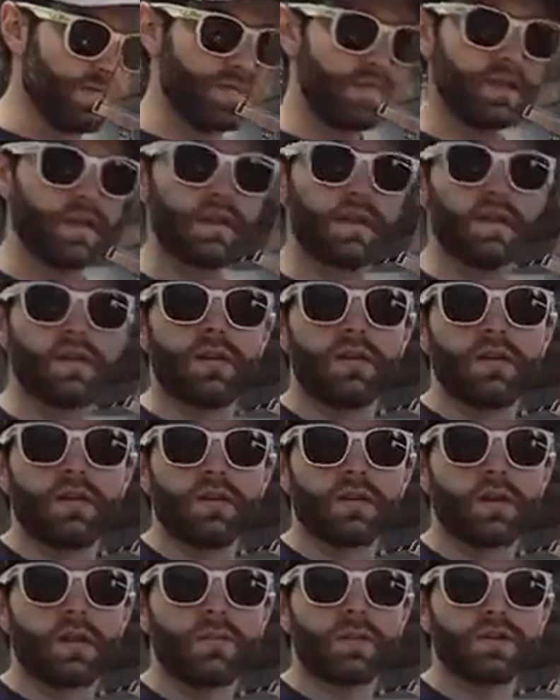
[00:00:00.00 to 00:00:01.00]
And
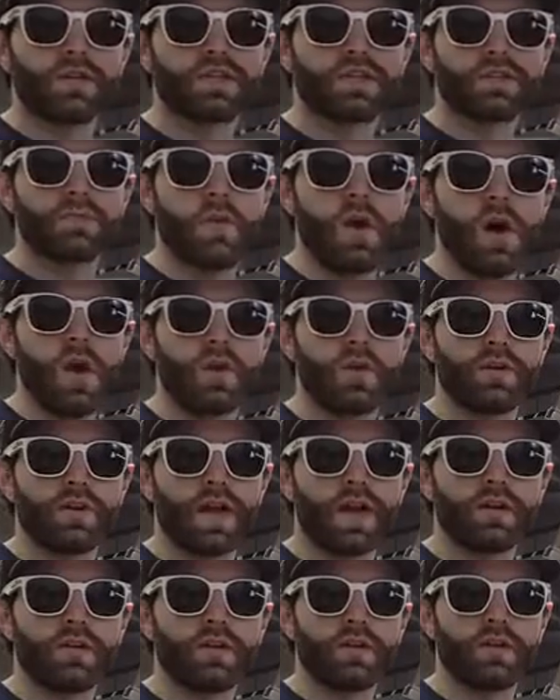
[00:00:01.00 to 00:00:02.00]
boom.
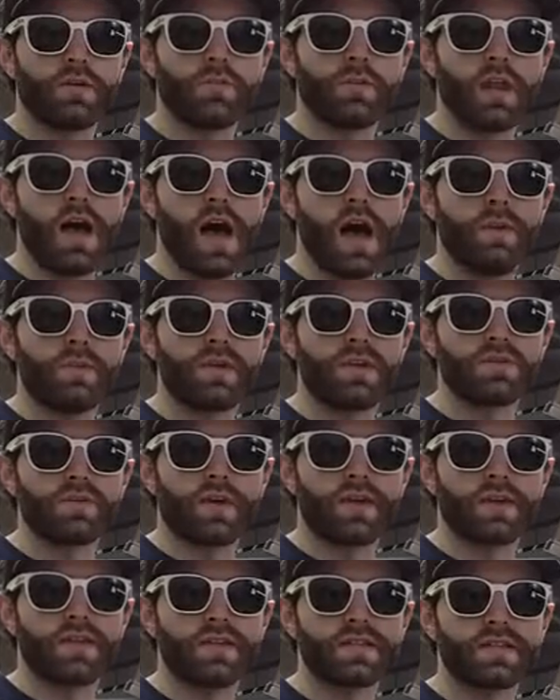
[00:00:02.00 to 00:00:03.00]
Look how much
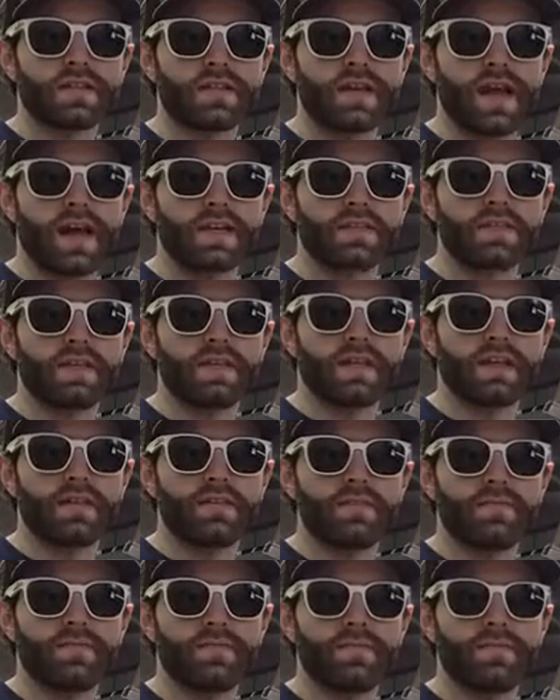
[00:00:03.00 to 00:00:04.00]
smaller that little blob
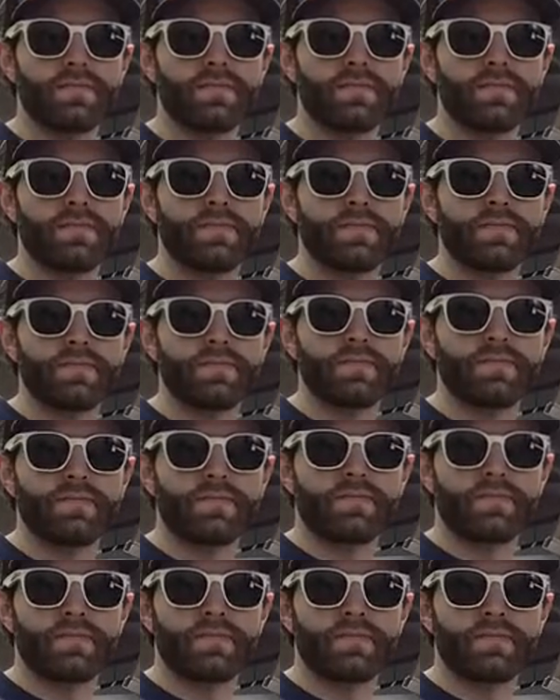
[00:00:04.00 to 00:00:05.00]
is where I disconnected
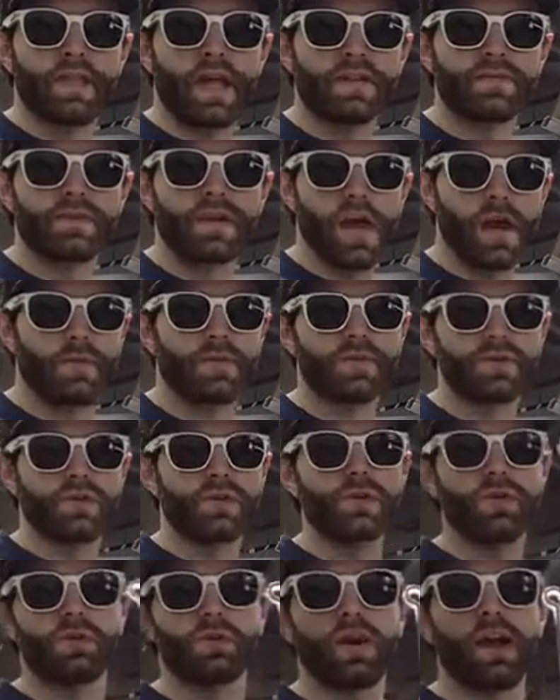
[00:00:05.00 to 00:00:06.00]
it.
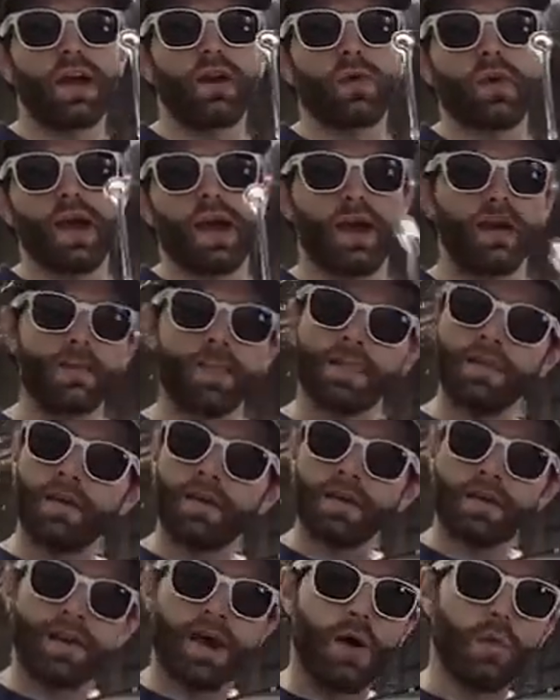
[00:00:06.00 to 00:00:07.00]
That's what
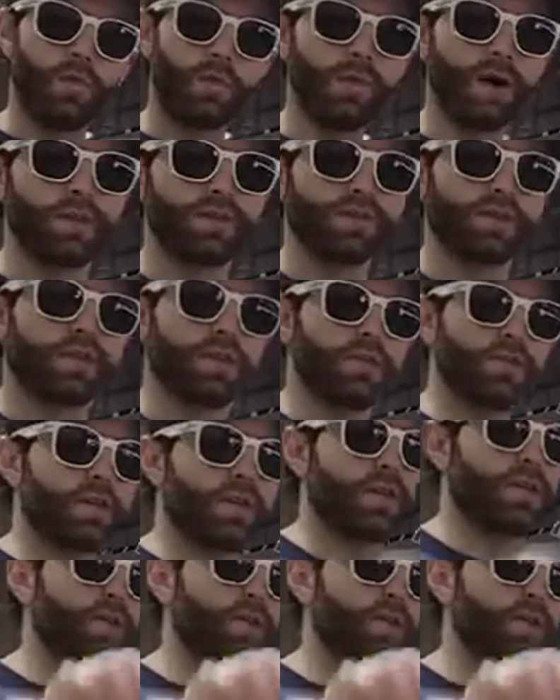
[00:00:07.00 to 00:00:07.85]
happens when you do it right away.